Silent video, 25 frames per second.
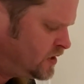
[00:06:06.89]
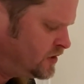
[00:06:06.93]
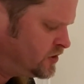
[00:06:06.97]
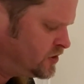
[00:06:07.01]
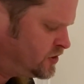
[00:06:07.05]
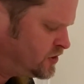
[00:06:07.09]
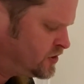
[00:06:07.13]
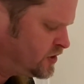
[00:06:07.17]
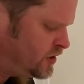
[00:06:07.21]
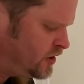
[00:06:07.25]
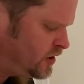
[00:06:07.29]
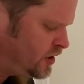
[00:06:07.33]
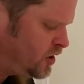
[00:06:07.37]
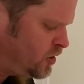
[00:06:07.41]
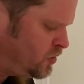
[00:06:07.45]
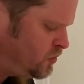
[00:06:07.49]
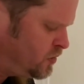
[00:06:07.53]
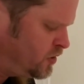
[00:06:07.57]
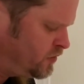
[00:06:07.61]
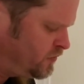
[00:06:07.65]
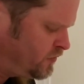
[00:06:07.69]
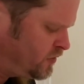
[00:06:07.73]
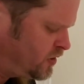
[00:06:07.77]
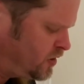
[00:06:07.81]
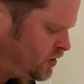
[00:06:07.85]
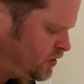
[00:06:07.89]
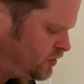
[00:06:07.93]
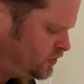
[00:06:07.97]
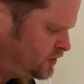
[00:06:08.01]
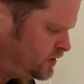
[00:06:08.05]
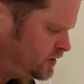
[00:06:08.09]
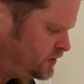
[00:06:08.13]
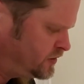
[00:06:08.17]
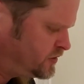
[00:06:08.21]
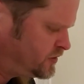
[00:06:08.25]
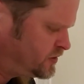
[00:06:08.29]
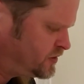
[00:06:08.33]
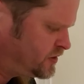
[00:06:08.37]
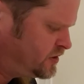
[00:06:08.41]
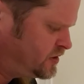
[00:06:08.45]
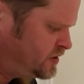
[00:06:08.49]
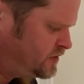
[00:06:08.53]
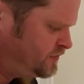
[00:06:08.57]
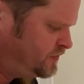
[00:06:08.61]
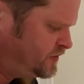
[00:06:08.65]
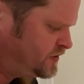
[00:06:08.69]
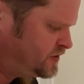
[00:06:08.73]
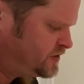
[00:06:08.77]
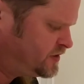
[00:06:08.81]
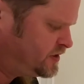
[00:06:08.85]
just going to go over all these
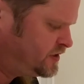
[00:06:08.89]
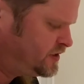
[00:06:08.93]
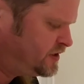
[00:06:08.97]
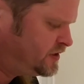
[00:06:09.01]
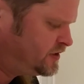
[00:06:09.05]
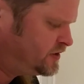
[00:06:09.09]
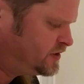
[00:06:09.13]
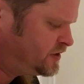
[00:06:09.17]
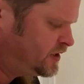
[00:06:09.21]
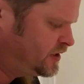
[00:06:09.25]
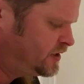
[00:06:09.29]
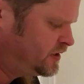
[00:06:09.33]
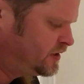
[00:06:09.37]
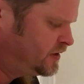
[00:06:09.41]
surfaces.